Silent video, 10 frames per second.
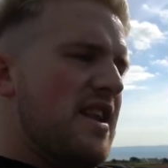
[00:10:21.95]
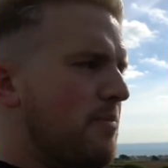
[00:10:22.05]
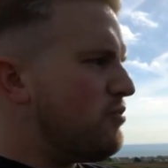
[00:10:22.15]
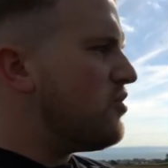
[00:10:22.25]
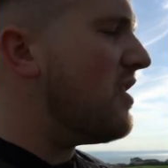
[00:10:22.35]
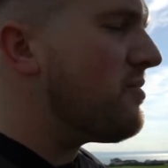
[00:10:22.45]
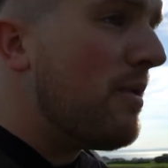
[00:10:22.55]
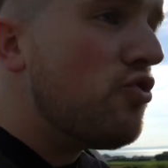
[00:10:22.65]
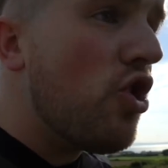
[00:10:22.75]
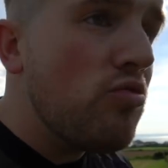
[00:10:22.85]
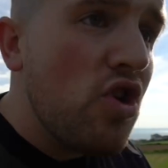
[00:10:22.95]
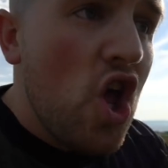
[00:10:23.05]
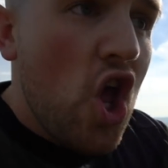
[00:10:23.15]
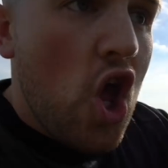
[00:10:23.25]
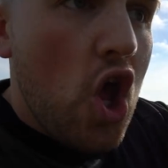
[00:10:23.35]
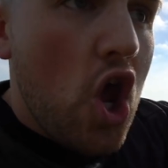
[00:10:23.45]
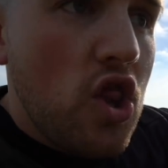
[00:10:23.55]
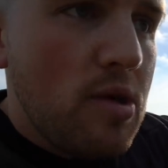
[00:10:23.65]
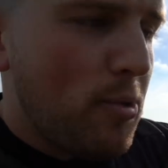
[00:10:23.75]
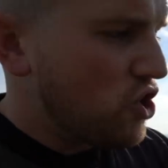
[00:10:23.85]
end up 2,000 pound drone
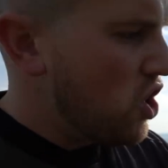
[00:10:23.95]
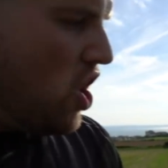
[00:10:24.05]
in the bush.